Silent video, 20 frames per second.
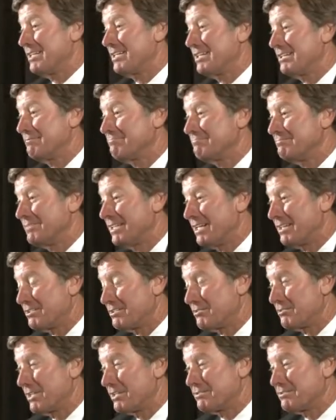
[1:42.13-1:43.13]
Uh, our
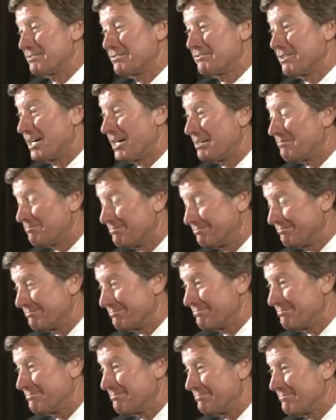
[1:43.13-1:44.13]
director of op
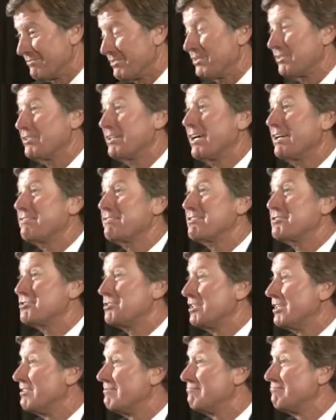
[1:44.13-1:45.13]
filled out the
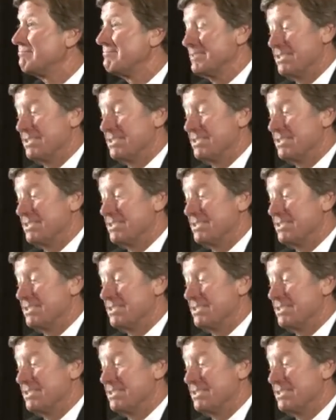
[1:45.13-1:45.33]
sheet.